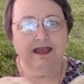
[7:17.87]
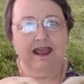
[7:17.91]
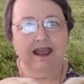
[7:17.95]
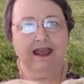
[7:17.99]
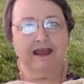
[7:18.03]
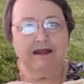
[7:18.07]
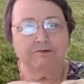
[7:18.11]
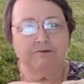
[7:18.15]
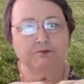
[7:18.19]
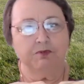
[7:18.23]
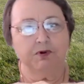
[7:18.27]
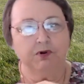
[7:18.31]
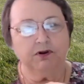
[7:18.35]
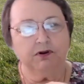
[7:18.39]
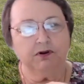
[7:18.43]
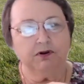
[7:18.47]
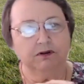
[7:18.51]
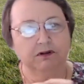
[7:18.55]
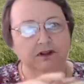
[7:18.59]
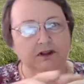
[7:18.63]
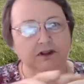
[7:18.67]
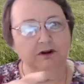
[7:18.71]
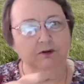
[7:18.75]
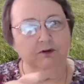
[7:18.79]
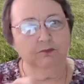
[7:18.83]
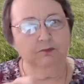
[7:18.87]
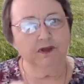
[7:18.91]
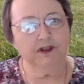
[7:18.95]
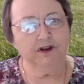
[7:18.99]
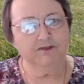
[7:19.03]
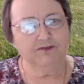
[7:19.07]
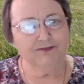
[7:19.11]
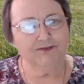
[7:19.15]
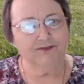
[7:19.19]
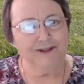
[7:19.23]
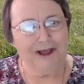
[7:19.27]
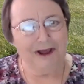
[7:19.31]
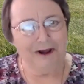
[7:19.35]
and put a little bit
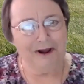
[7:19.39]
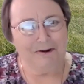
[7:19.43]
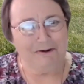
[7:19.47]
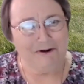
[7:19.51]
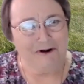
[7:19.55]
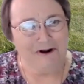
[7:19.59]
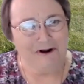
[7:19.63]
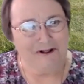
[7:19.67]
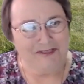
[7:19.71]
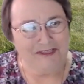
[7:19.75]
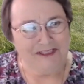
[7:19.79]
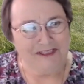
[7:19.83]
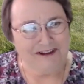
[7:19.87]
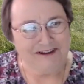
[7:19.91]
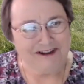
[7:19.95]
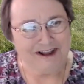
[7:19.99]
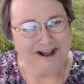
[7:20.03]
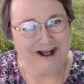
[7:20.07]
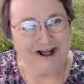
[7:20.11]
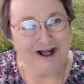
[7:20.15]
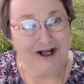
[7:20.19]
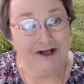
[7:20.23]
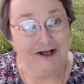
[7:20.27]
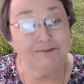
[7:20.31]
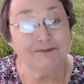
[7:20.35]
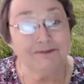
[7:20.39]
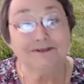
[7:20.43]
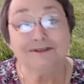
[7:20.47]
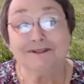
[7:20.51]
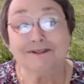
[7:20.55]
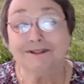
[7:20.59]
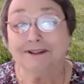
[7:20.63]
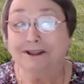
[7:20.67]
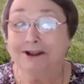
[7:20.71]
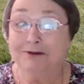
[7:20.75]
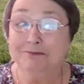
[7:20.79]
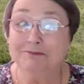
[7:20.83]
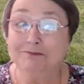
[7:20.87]
of flour on the top,
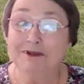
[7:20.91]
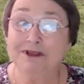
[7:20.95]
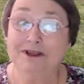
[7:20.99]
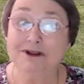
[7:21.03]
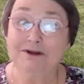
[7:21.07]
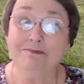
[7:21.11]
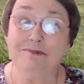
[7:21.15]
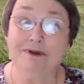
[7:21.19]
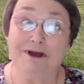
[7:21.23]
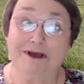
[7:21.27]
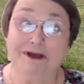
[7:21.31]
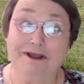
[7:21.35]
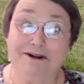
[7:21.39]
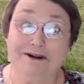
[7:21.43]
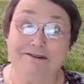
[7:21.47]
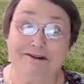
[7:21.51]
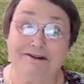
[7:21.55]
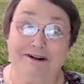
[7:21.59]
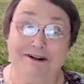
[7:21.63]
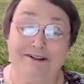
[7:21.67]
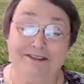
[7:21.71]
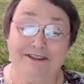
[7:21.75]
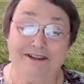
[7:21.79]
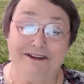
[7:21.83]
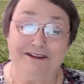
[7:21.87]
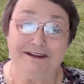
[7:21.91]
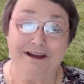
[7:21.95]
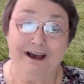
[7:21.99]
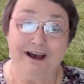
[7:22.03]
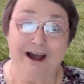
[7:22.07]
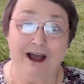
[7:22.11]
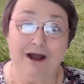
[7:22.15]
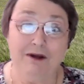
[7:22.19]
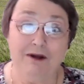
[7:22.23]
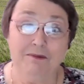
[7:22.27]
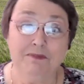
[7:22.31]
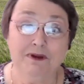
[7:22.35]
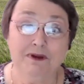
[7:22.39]
a little bit of butter on the
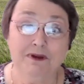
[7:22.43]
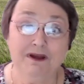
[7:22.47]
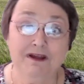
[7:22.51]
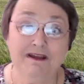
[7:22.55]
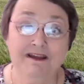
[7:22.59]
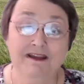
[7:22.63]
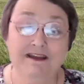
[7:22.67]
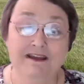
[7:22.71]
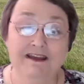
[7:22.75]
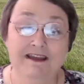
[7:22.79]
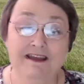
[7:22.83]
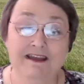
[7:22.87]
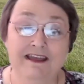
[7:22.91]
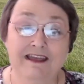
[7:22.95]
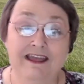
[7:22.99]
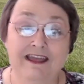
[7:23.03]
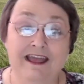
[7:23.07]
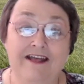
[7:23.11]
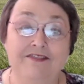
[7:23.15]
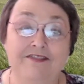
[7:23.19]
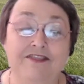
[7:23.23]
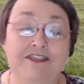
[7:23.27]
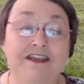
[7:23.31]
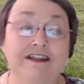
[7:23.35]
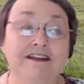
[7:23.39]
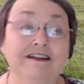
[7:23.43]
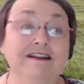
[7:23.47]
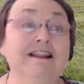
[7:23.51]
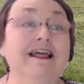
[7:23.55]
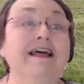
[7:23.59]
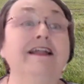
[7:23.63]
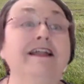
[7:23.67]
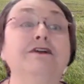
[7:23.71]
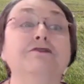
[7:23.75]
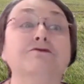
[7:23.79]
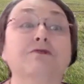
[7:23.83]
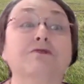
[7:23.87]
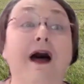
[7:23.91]
top, and then
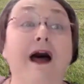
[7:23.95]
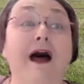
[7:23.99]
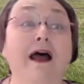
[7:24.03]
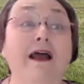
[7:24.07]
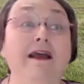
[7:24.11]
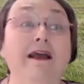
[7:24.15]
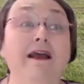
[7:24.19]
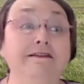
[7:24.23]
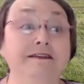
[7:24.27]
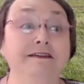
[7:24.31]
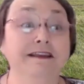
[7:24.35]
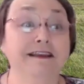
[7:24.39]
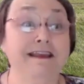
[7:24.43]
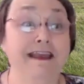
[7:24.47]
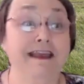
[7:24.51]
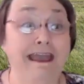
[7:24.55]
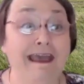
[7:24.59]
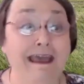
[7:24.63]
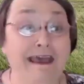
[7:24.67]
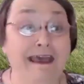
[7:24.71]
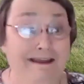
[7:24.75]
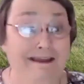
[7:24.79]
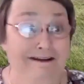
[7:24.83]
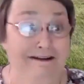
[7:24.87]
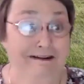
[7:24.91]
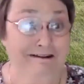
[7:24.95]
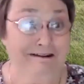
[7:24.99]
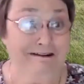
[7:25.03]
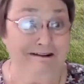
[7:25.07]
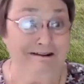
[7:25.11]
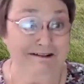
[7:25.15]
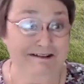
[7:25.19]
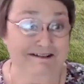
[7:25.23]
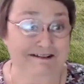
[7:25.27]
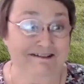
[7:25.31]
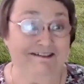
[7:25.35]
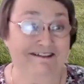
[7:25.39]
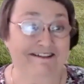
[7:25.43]
let it rise again
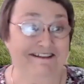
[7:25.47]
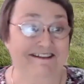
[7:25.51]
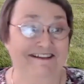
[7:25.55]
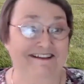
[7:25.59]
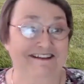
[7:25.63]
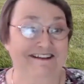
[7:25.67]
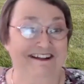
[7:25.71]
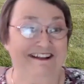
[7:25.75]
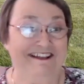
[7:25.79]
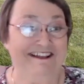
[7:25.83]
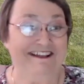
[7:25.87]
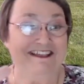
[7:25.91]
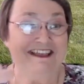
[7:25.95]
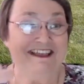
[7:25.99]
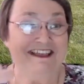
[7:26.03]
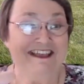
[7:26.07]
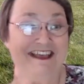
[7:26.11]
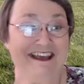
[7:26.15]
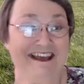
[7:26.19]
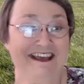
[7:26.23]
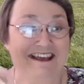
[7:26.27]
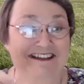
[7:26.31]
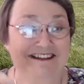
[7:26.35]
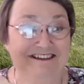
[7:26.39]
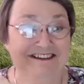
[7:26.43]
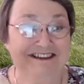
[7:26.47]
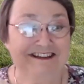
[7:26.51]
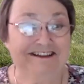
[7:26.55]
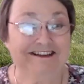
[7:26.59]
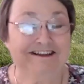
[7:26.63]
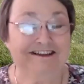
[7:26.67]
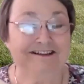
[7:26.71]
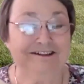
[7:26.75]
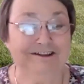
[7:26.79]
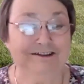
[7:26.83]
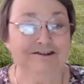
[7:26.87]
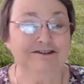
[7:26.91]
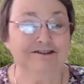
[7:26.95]
until
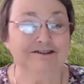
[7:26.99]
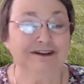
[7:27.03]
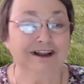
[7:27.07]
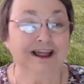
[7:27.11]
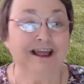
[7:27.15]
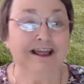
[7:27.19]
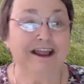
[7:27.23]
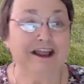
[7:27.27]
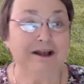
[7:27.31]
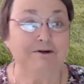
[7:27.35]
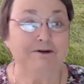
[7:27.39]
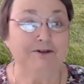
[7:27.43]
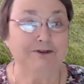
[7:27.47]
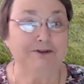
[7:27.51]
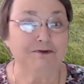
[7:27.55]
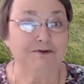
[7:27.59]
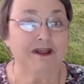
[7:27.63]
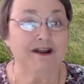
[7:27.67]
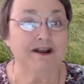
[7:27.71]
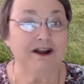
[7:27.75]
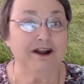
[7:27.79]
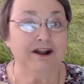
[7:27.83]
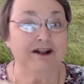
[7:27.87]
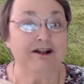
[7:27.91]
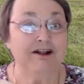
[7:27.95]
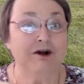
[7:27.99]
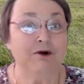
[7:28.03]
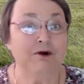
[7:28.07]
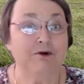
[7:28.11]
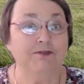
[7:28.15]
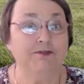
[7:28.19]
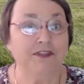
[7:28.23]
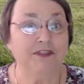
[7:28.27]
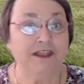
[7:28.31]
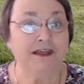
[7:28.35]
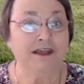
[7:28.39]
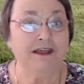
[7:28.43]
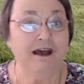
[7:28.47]
it looked like it was ready to go
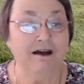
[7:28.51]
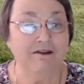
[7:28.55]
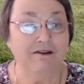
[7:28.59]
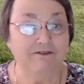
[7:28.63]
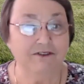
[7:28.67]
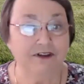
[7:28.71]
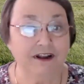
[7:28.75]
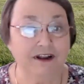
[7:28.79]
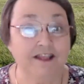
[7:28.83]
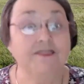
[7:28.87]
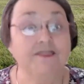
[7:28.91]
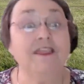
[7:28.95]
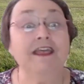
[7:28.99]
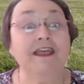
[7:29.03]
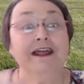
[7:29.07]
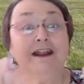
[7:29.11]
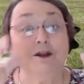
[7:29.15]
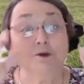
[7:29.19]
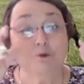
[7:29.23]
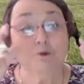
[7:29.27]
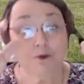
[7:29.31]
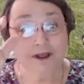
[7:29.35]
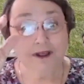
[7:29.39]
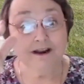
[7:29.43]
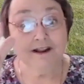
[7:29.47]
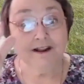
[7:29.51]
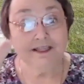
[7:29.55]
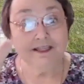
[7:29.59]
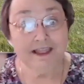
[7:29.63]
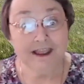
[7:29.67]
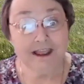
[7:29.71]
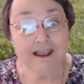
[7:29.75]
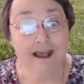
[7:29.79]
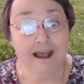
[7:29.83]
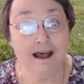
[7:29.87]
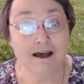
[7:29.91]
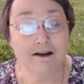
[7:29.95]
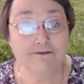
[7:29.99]
in the oven. And then it went in
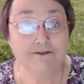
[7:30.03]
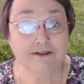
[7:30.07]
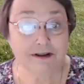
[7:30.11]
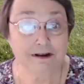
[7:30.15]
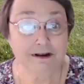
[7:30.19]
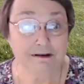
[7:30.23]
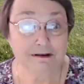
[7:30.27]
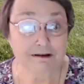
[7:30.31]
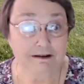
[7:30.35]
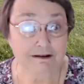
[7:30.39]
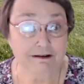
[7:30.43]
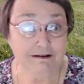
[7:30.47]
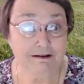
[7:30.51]
the oven.